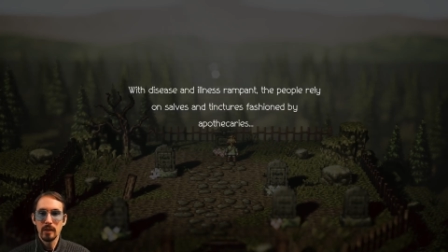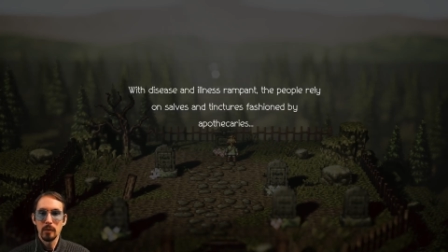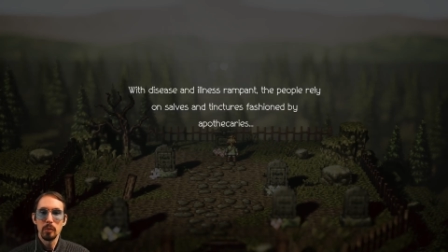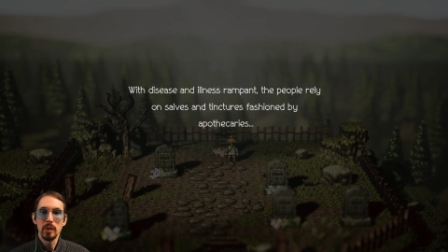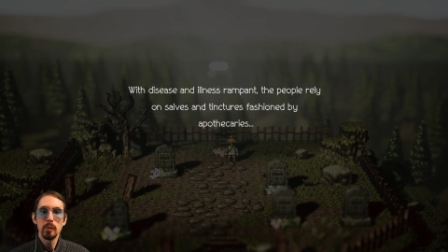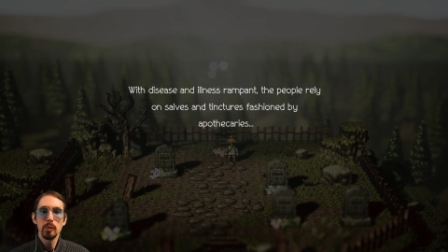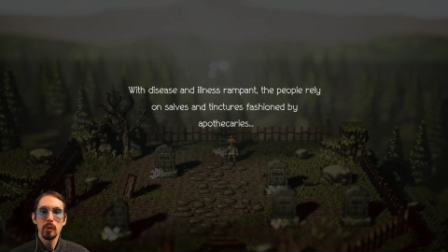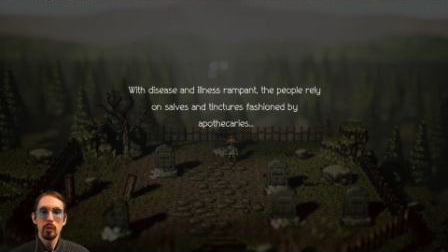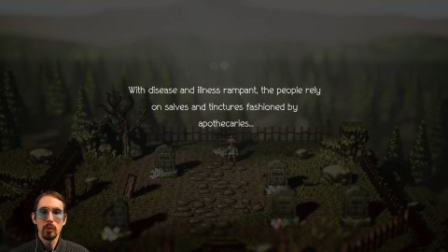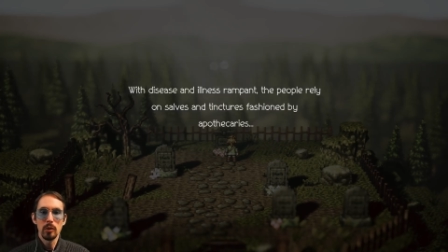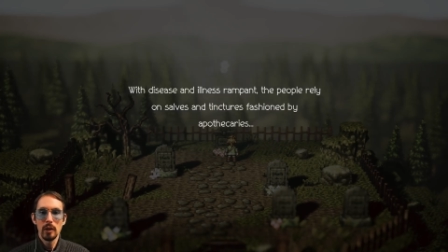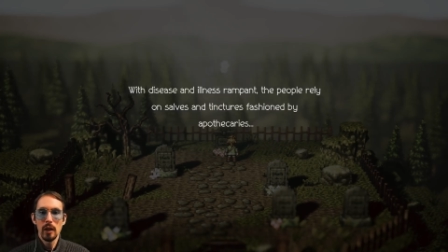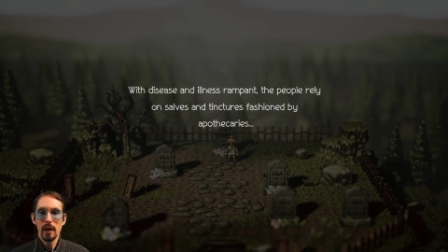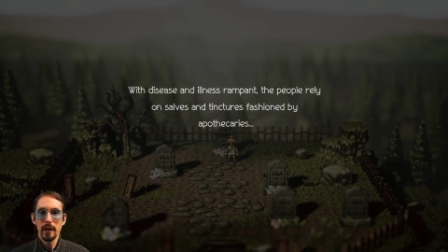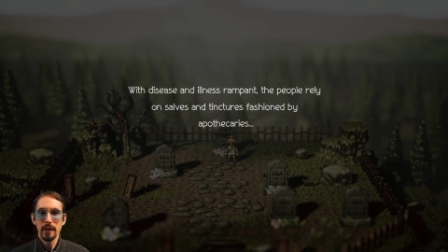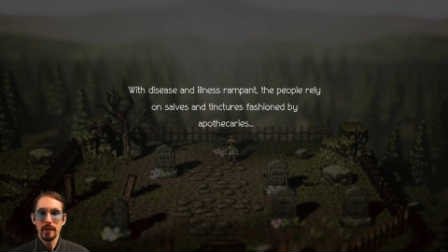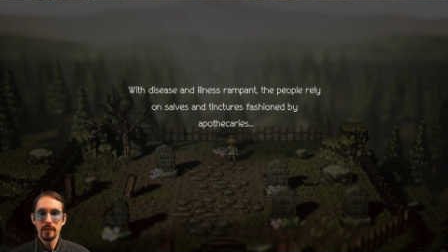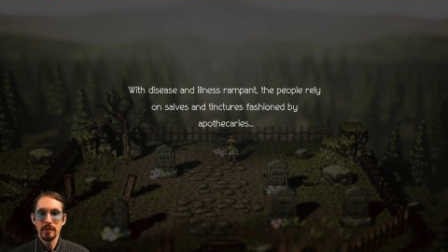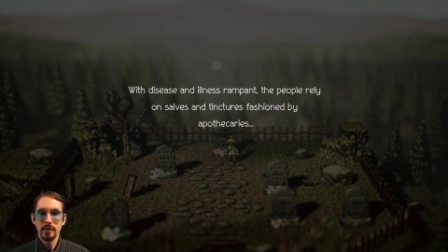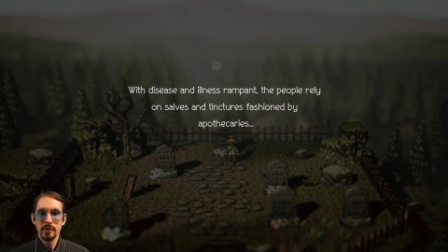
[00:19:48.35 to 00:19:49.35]
the people
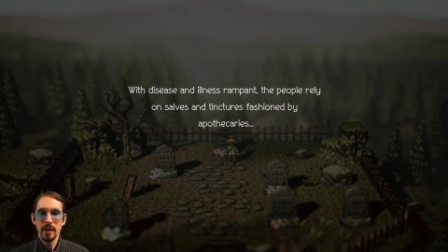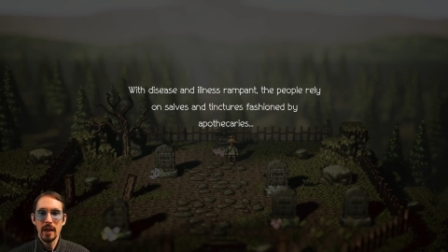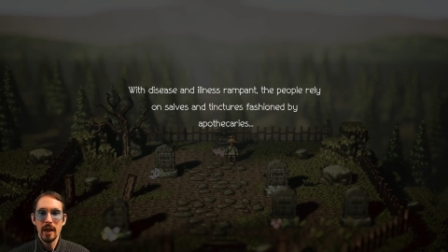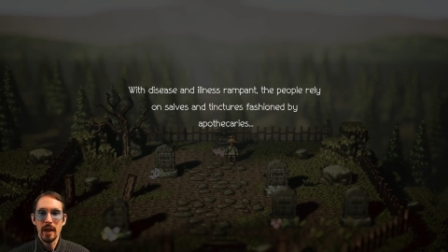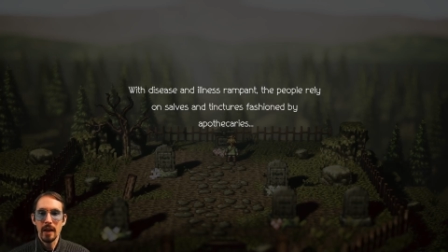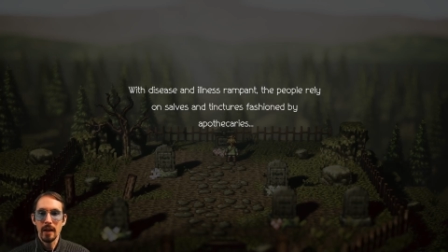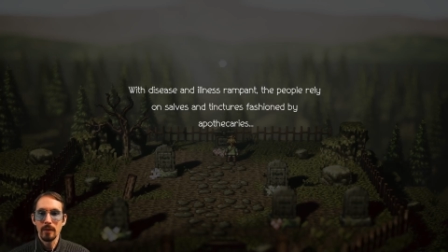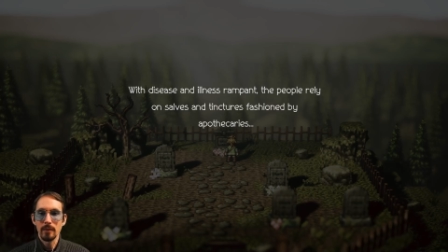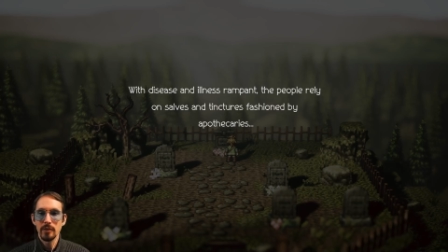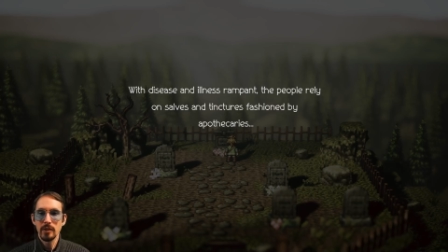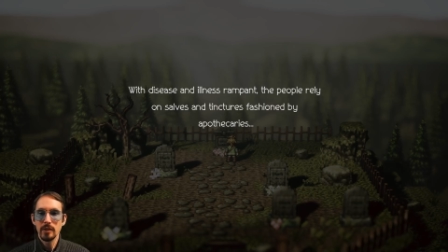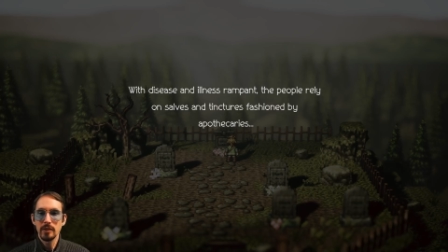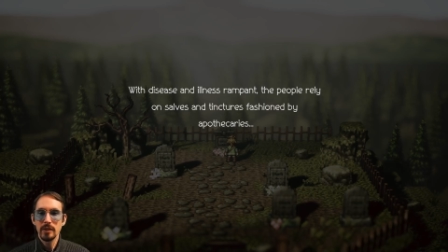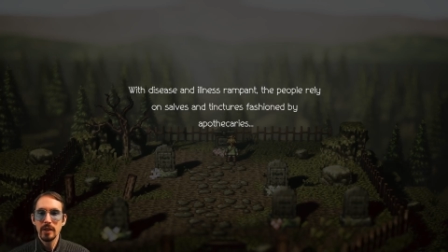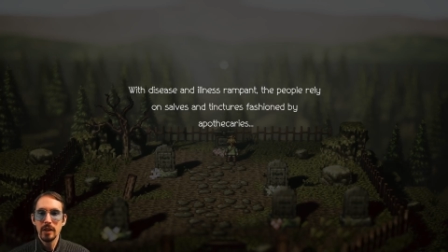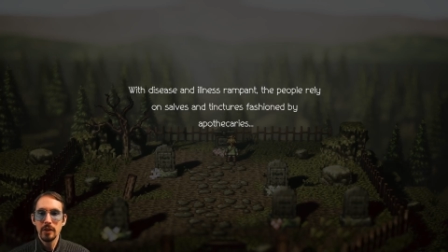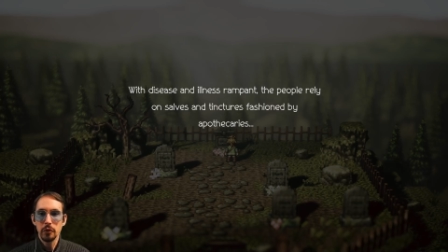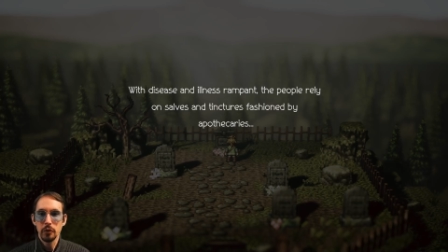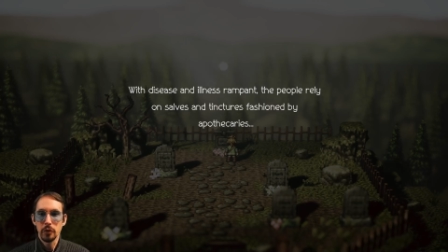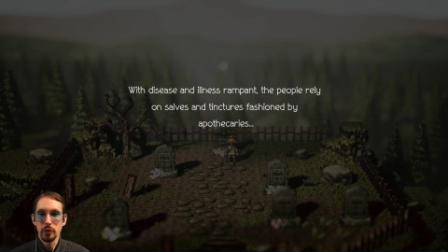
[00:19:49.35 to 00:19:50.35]
rely on salves
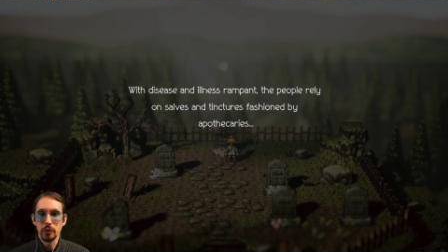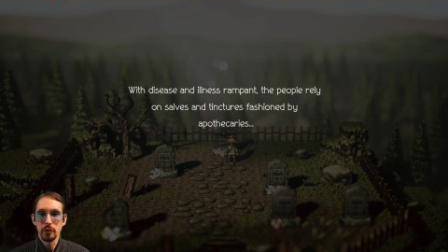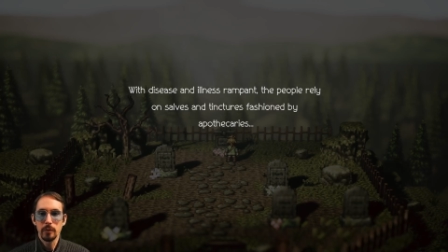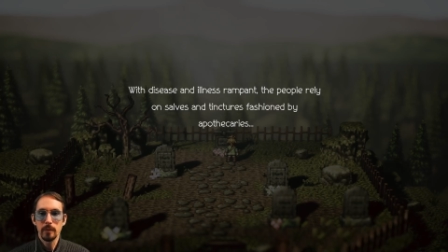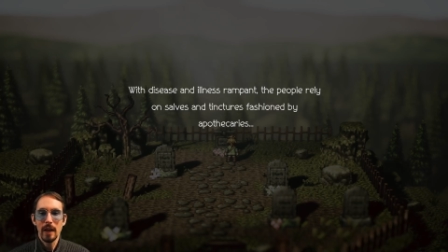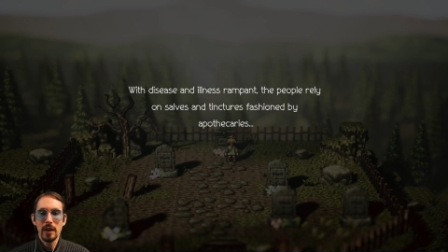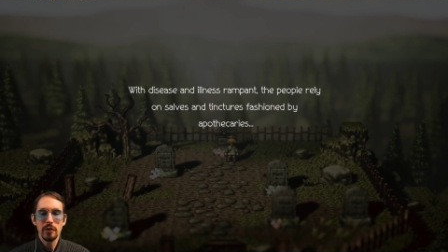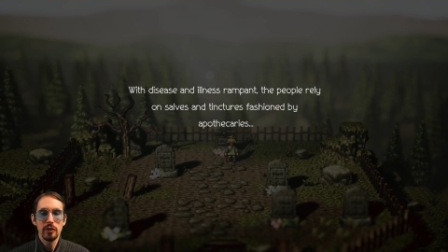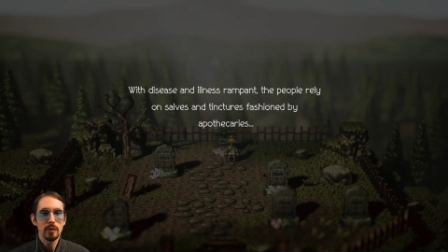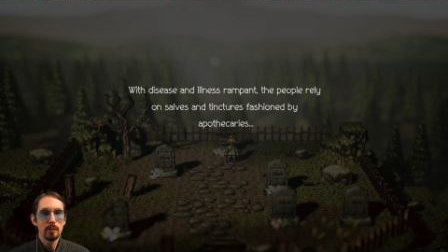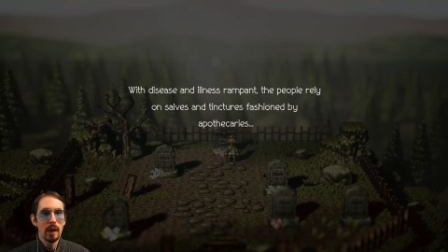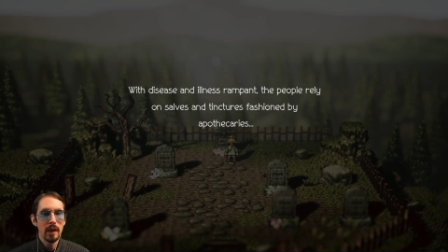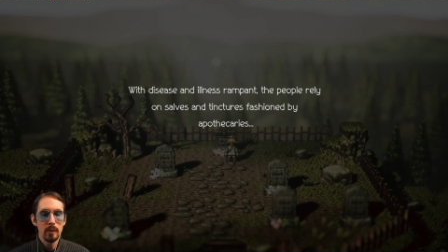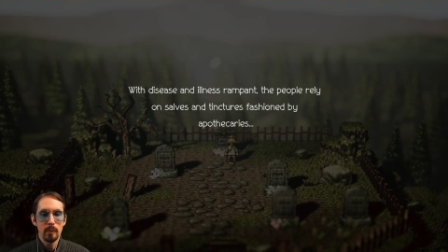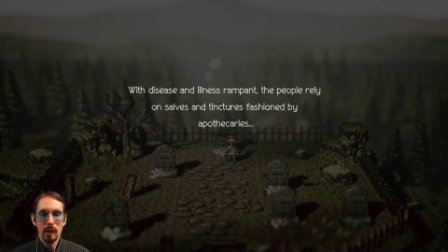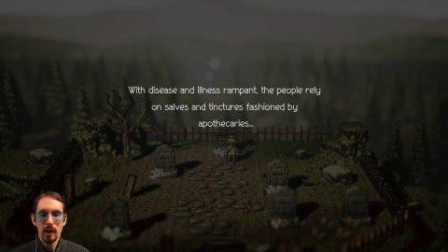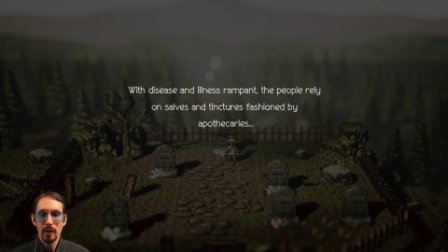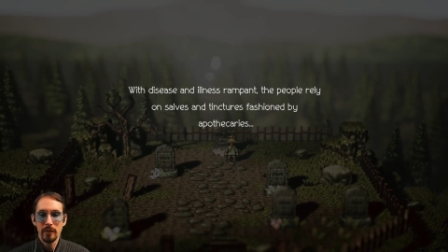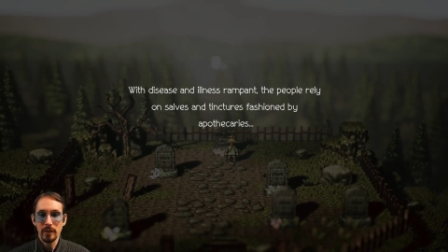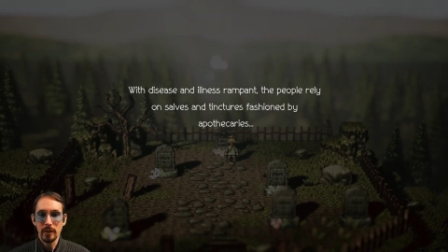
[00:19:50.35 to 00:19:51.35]
and tinctures fashioned
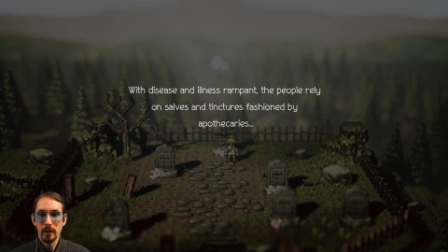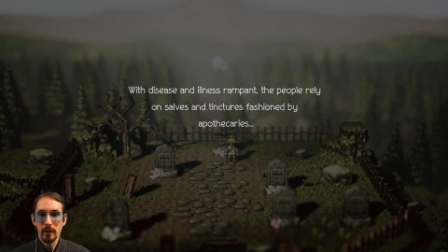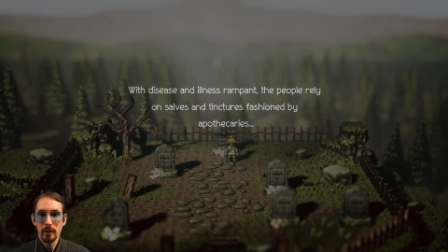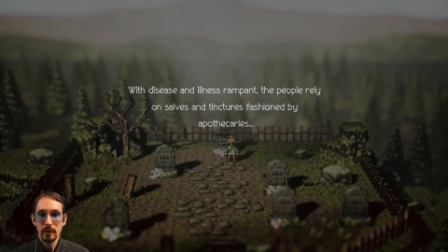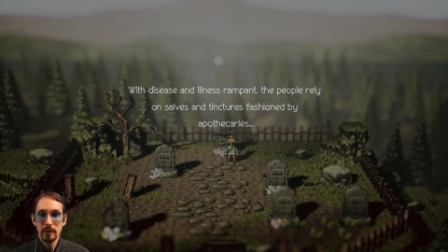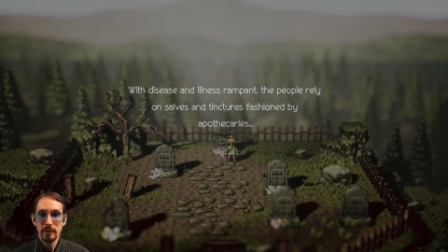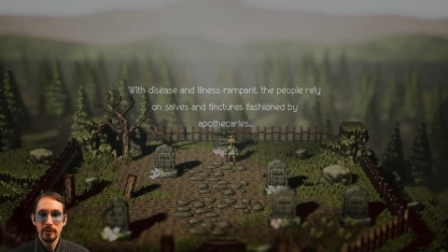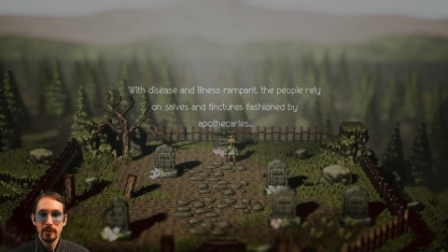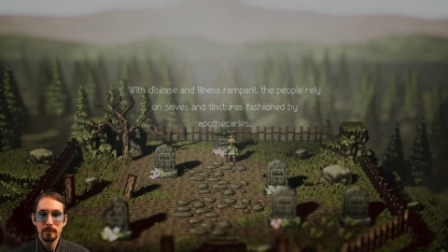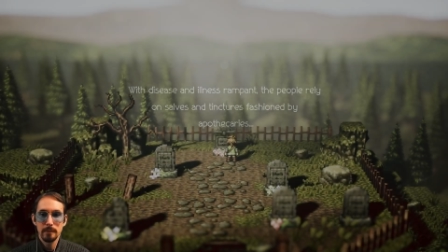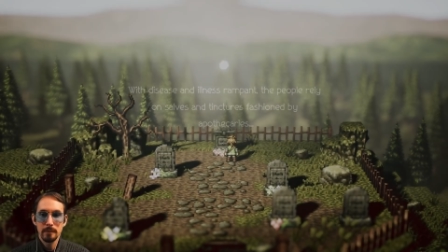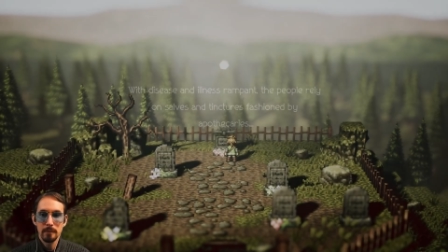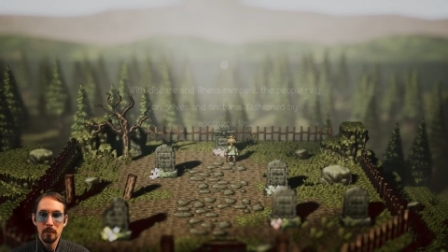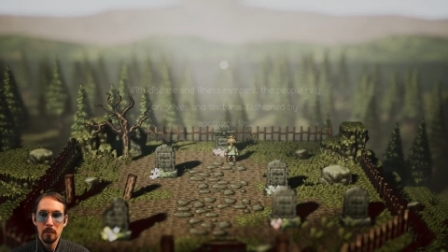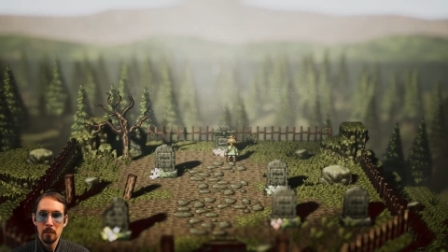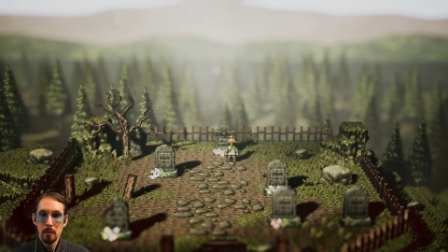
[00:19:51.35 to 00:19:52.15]
by apothecaries.